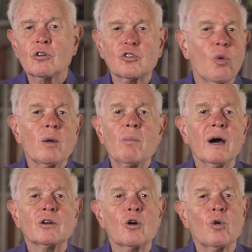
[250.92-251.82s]
So what
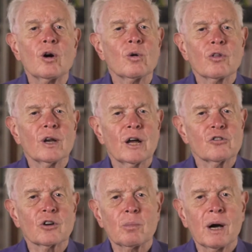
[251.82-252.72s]
might go wrong with a
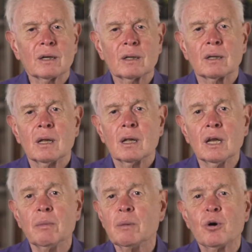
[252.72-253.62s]
logic model?
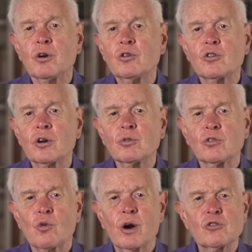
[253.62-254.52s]
Let me put it in
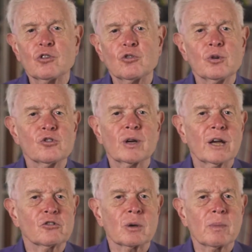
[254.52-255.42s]
terms of questions we
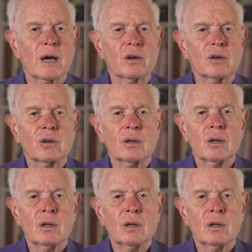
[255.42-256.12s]
should ask about it.